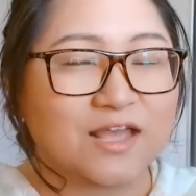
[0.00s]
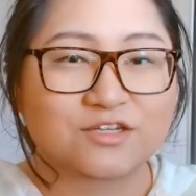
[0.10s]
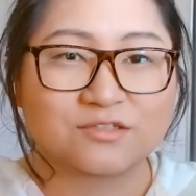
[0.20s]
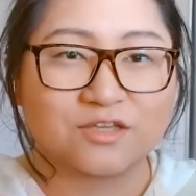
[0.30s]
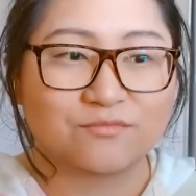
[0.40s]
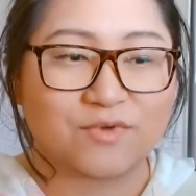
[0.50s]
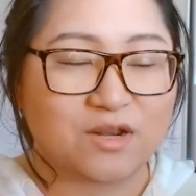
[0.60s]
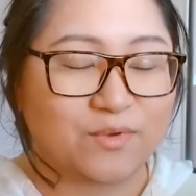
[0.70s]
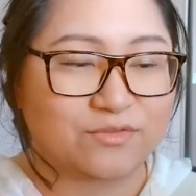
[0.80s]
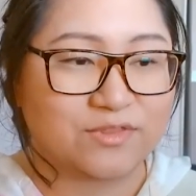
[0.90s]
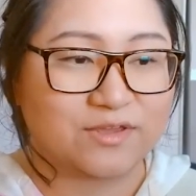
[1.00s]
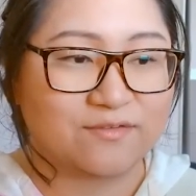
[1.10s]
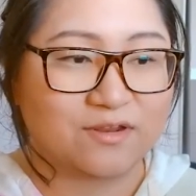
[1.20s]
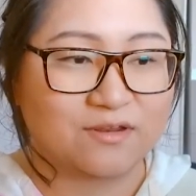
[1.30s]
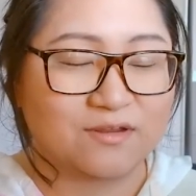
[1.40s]
actually read about
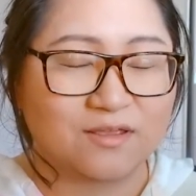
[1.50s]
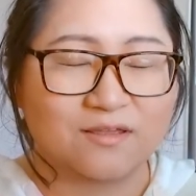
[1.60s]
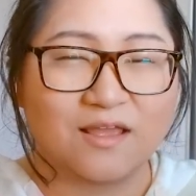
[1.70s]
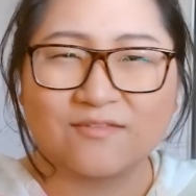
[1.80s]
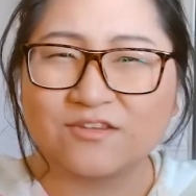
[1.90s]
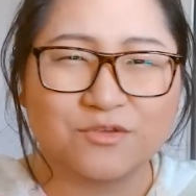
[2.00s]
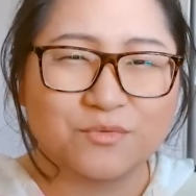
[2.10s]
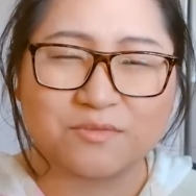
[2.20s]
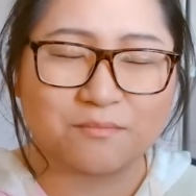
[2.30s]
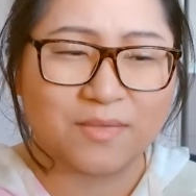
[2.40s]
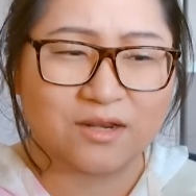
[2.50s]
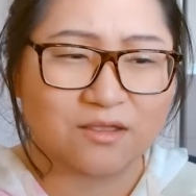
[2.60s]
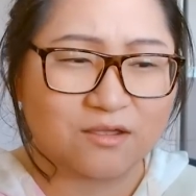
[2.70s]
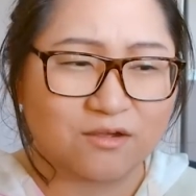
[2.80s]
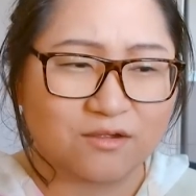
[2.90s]
this and it has to do with
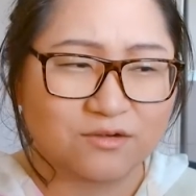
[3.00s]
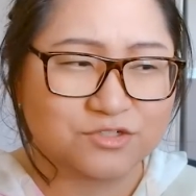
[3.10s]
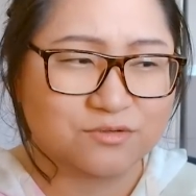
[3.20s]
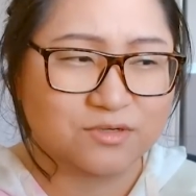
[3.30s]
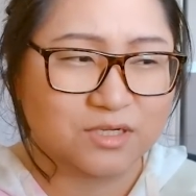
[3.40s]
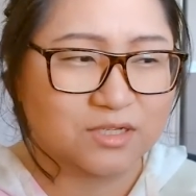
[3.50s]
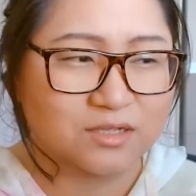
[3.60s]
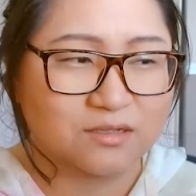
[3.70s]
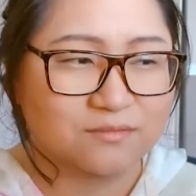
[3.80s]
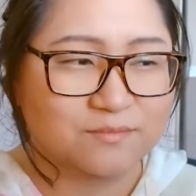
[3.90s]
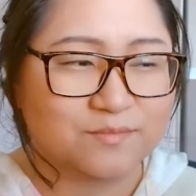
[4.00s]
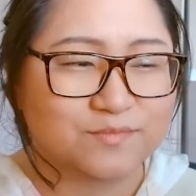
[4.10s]
mitochondria,